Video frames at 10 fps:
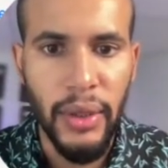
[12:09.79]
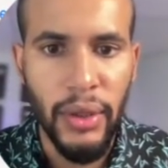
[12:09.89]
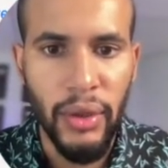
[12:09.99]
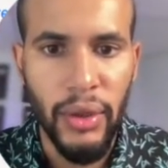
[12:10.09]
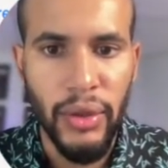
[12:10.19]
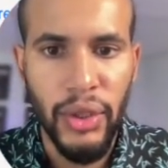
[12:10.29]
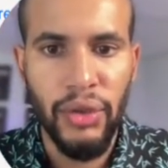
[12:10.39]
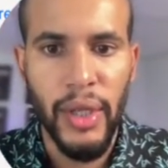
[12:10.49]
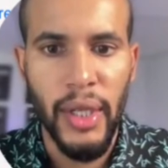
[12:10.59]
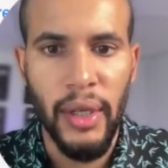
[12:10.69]
You go
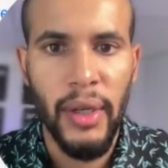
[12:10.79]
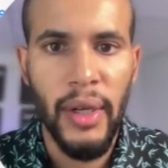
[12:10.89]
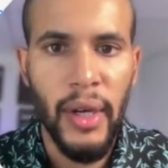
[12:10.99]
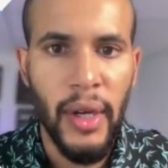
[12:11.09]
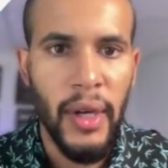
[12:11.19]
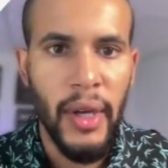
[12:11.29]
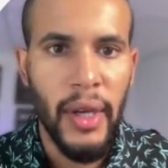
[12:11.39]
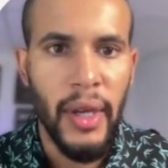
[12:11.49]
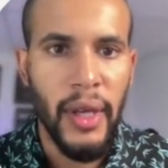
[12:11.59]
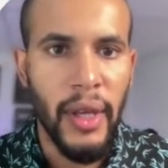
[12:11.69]
straight,
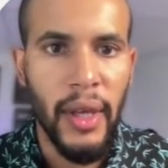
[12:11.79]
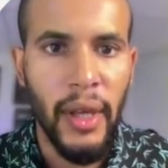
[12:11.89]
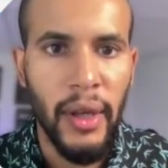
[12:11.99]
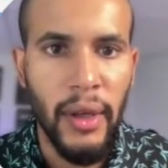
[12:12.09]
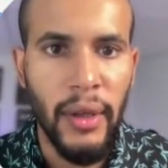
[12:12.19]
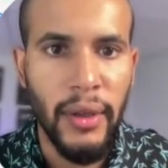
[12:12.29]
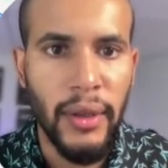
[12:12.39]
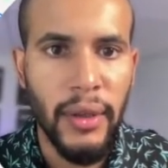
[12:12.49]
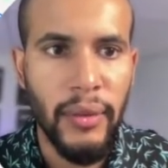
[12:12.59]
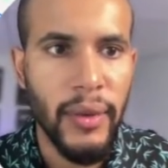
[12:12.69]
and
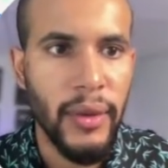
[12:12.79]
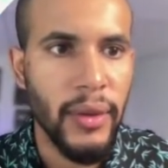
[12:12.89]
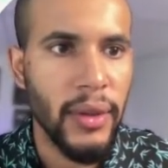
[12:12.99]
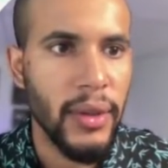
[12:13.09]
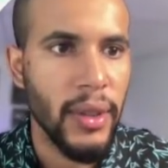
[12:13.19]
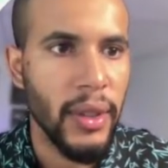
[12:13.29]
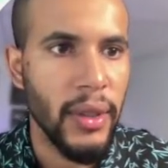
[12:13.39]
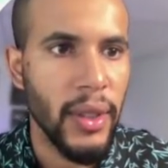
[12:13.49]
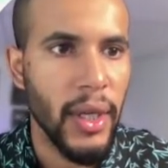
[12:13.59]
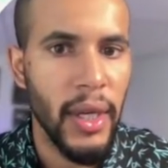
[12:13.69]
just
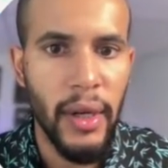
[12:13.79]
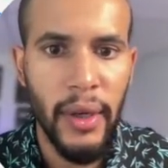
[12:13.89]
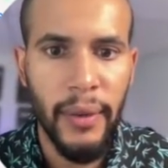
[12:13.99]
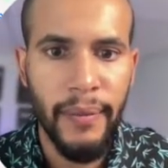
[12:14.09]
delete that.